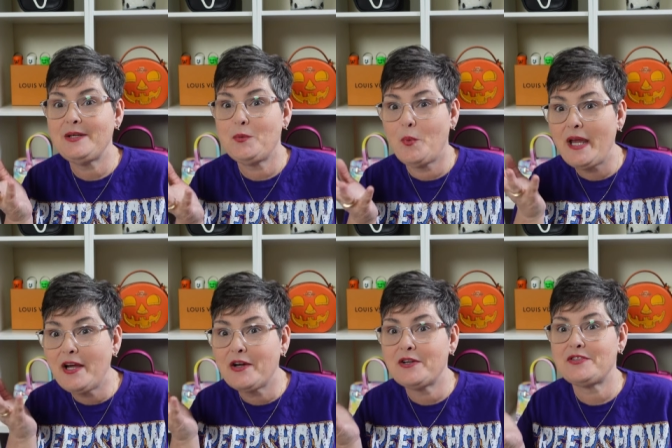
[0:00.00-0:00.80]

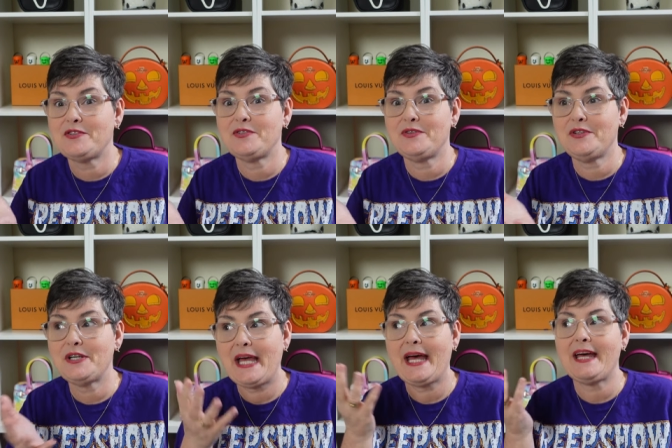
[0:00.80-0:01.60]
weird to
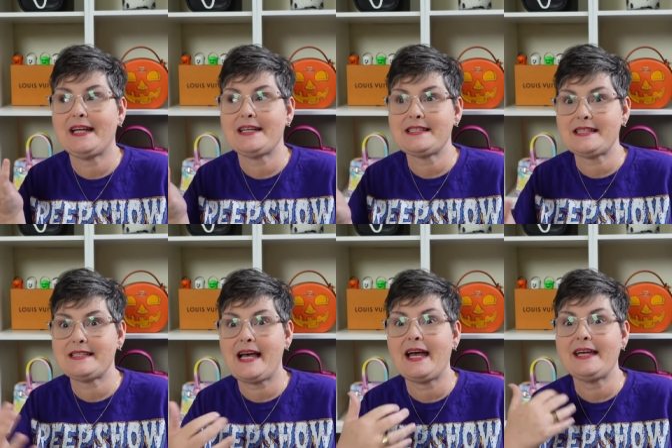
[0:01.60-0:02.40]
look at a
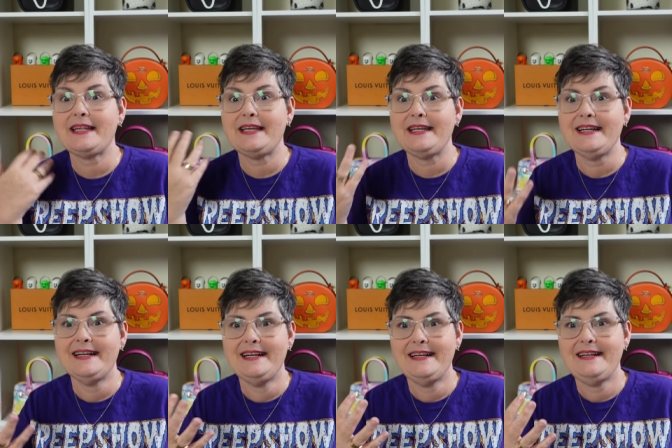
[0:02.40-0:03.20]
society
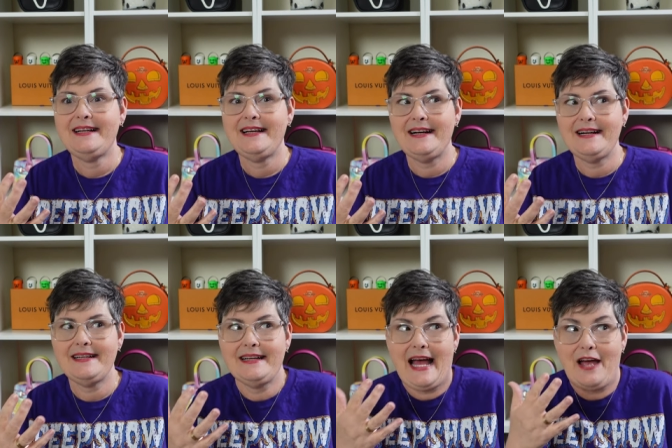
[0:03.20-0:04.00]

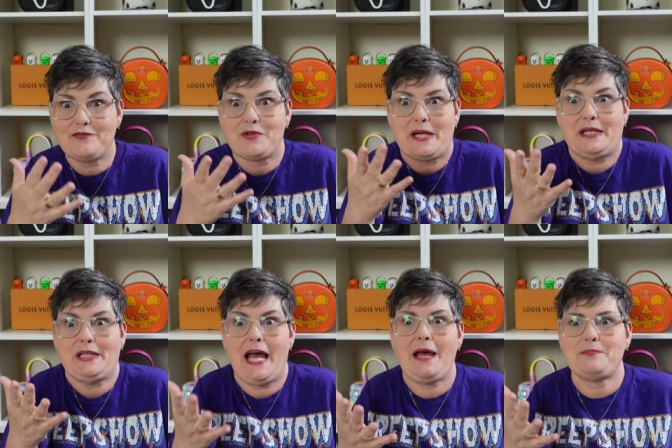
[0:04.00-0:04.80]
after it
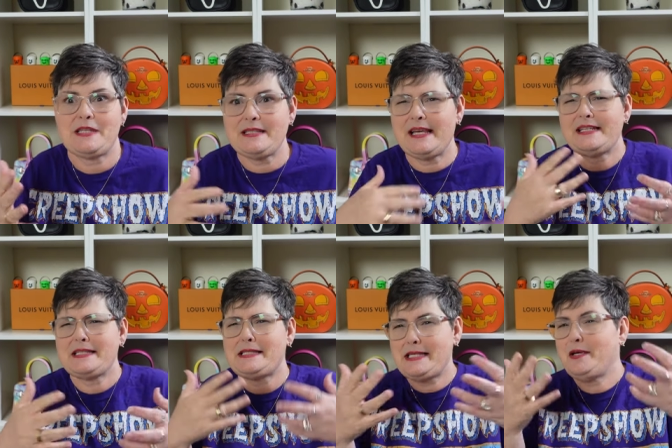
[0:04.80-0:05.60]
collapses, like to
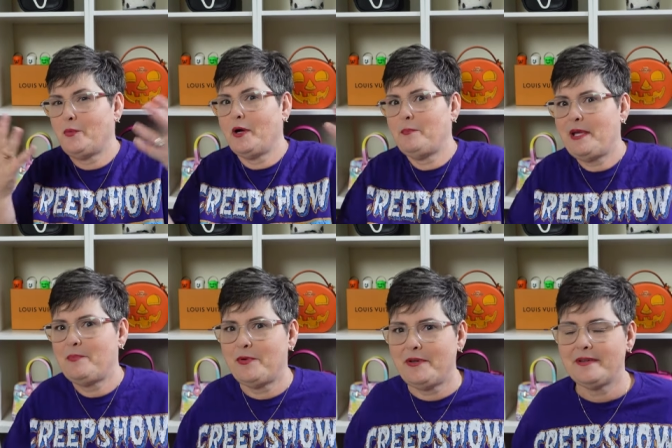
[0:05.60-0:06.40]
see what
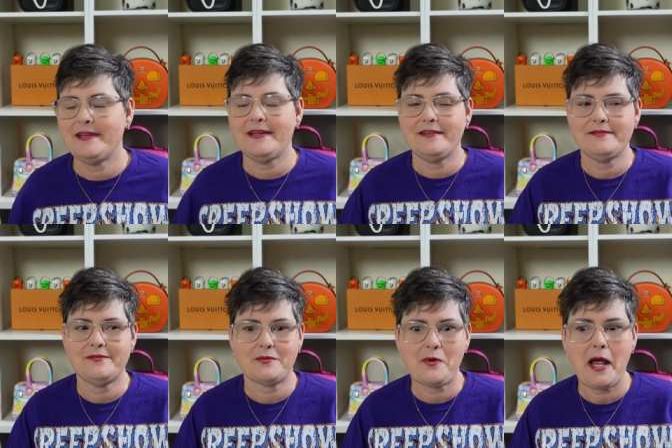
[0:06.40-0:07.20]
people, you know,
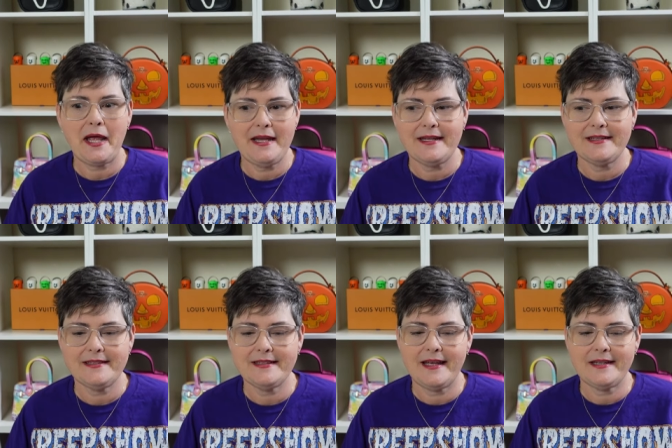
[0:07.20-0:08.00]
write
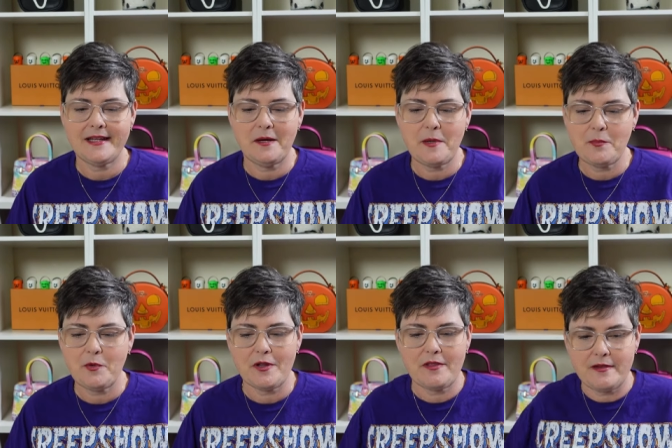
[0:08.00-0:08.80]
and come up
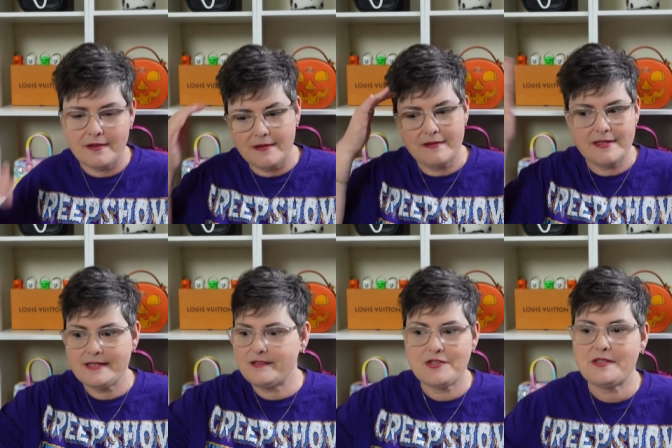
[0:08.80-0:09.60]
with. And
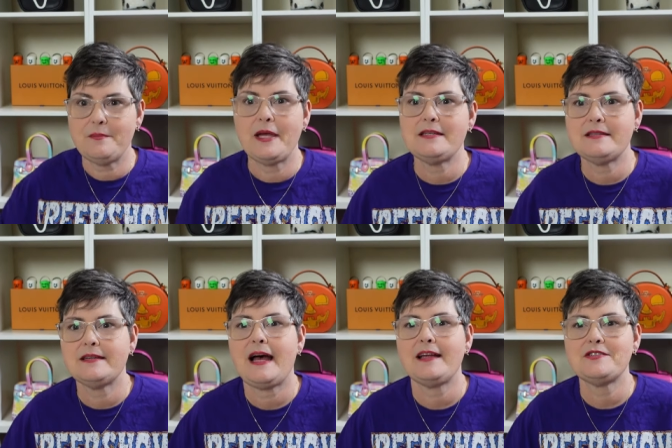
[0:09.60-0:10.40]
it's just
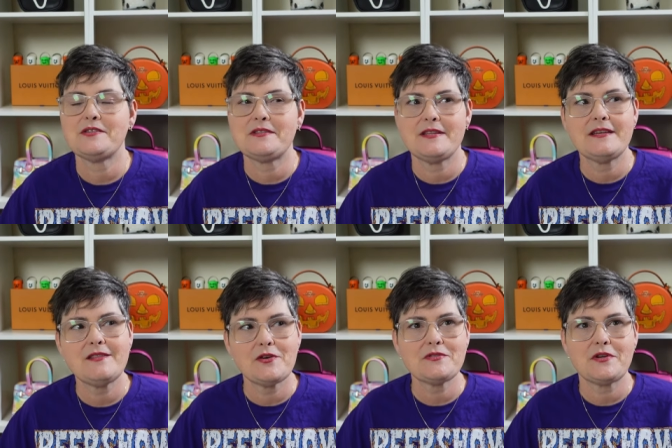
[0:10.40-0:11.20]
amazing. I just think
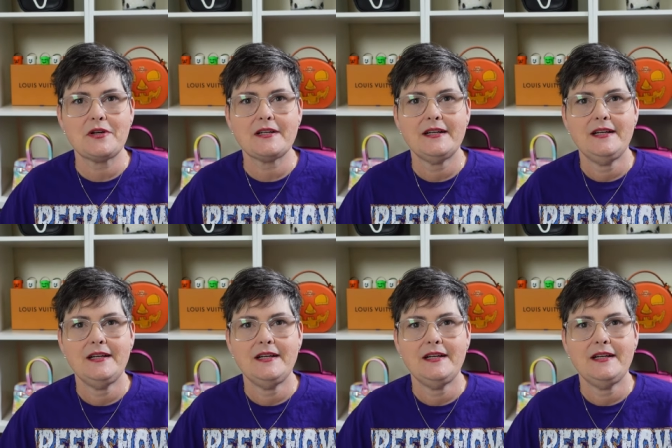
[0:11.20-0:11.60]
those are,